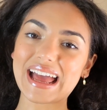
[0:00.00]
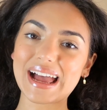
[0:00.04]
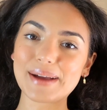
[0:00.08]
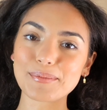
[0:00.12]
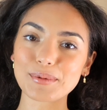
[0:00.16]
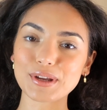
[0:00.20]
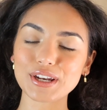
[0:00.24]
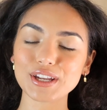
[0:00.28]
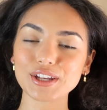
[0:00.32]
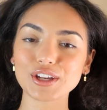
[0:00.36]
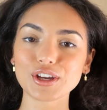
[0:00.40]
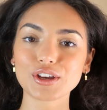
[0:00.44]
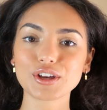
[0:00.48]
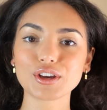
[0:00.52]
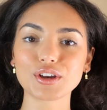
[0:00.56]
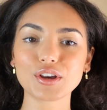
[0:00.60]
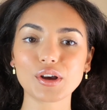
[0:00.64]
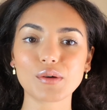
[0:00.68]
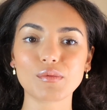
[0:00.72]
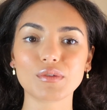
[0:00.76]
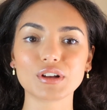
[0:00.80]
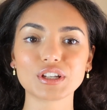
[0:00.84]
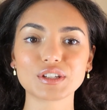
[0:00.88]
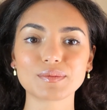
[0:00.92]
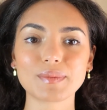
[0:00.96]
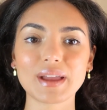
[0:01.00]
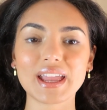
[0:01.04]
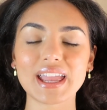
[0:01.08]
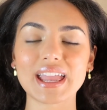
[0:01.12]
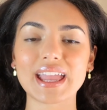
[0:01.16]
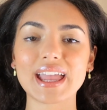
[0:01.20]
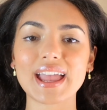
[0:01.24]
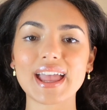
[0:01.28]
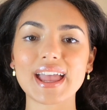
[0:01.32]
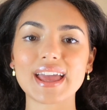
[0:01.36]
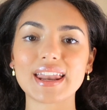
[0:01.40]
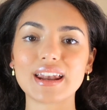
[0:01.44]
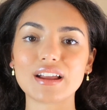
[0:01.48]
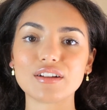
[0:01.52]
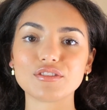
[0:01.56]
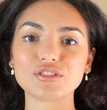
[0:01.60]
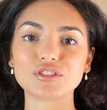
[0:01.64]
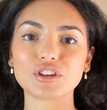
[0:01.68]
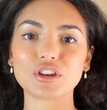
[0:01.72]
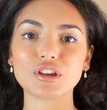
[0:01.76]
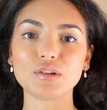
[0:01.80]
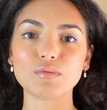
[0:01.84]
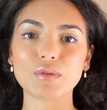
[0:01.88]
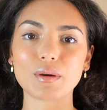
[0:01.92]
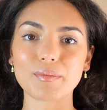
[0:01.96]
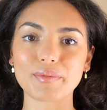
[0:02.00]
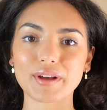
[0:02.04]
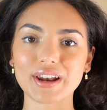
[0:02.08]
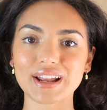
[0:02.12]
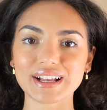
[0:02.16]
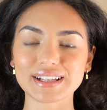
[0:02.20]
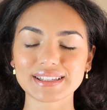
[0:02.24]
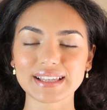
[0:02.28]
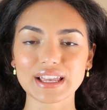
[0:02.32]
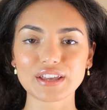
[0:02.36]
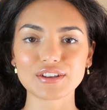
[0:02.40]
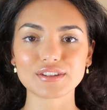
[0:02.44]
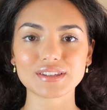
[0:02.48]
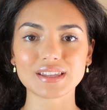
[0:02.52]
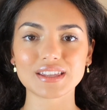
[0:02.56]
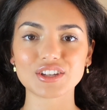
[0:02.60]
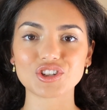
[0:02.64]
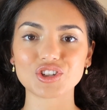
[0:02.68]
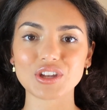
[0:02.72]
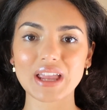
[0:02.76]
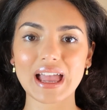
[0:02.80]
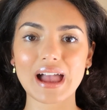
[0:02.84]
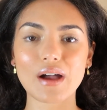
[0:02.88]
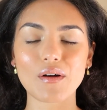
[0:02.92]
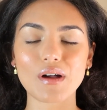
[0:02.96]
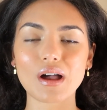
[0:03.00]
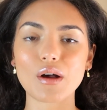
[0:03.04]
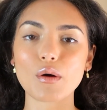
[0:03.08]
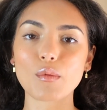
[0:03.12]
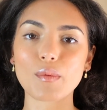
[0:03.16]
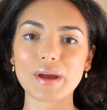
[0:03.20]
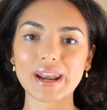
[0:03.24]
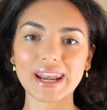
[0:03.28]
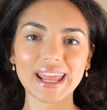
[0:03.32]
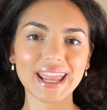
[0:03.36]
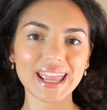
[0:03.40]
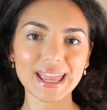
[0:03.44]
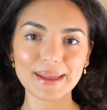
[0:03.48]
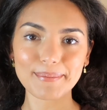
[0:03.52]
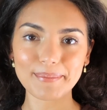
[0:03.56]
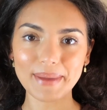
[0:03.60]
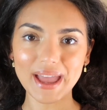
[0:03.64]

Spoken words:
I'm gonna go wash my hair and I'll show you what products I use in the shower when I get